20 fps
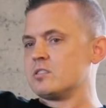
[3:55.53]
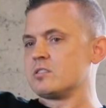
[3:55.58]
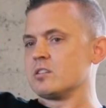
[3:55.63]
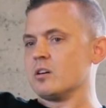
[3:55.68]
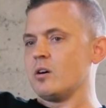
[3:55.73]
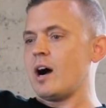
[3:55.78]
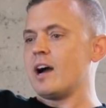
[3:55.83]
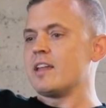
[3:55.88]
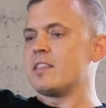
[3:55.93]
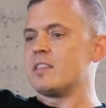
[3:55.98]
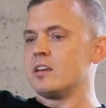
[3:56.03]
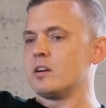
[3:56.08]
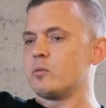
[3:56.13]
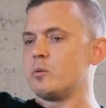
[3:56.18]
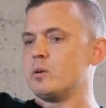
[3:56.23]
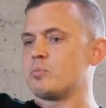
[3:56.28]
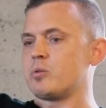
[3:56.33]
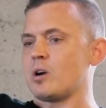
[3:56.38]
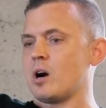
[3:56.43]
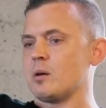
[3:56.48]
So I think
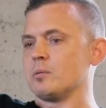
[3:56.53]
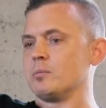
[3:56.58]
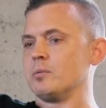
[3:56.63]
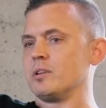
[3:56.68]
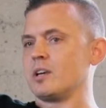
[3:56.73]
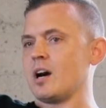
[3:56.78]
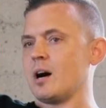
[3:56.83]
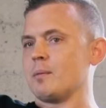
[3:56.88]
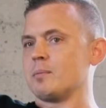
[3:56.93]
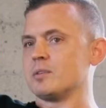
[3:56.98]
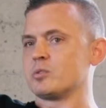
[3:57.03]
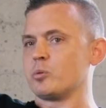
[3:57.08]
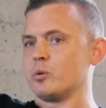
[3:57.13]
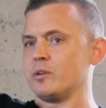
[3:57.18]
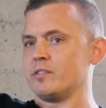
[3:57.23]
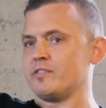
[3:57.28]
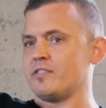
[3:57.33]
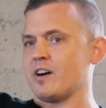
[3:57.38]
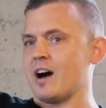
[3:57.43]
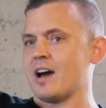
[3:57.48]
we probably got
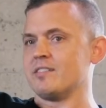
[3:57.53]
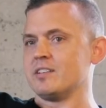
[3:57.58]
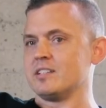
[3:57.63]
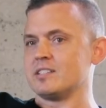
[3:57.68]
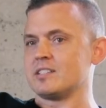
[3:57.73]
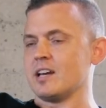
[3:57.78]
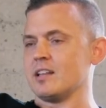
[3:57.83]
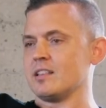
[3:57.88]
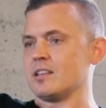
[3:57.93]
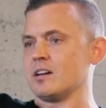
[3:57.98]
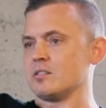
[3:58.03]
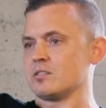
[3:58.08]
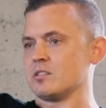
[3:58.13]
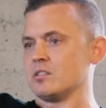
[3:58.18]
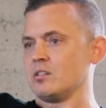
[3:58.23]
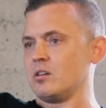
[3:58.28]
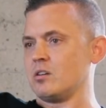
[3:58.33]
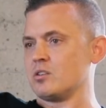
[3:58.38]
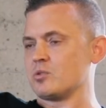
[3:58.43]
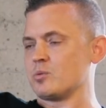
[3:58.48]
between $5,000 and
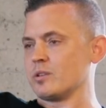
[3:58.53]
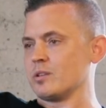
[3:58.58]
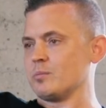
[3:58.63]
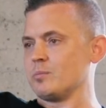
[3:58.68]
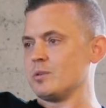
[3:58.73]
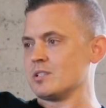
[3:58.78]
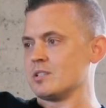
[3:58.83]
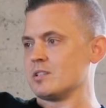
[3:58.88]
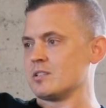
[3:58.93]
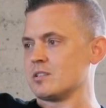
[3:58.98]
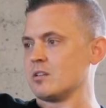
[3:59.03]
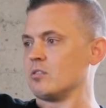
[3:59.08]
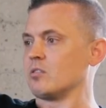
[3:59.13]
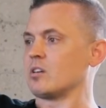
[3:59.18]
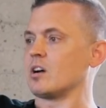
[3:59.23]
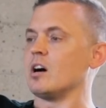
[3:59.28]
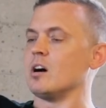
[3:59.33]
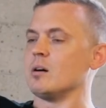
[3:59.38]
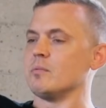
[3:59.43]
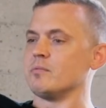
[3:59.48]
$10,000 worth of business that'll
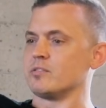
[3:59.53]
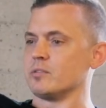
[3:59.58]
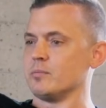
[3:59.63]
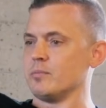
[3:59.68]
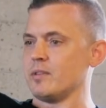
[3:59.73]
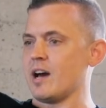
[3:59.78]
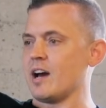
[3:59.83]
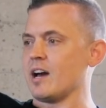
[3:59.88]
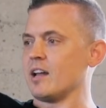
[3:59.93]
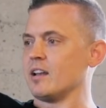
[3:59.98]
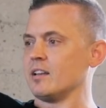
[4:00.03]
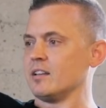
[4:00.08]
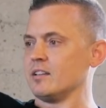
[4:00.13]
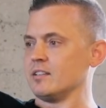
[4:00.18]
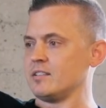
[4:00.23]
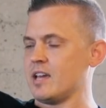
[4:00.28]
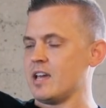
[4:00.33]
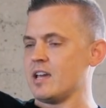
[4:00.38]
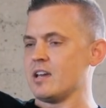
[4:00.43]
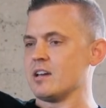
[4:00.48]
come from
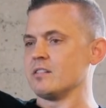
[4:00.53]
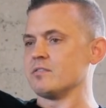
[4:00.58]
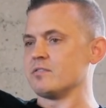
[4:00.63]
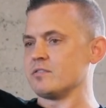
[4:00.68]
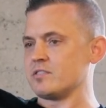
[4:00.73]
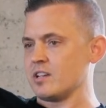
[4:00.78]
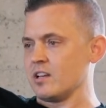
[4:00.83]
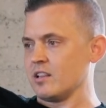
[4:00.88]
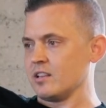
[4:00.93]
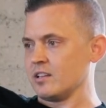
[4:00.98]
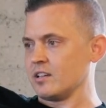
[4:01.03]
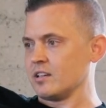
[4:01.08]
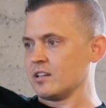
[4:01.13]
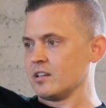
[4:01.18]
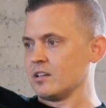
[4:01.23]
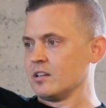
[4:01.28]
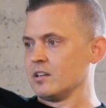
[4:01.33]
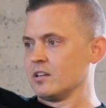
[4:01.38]
that day of selling.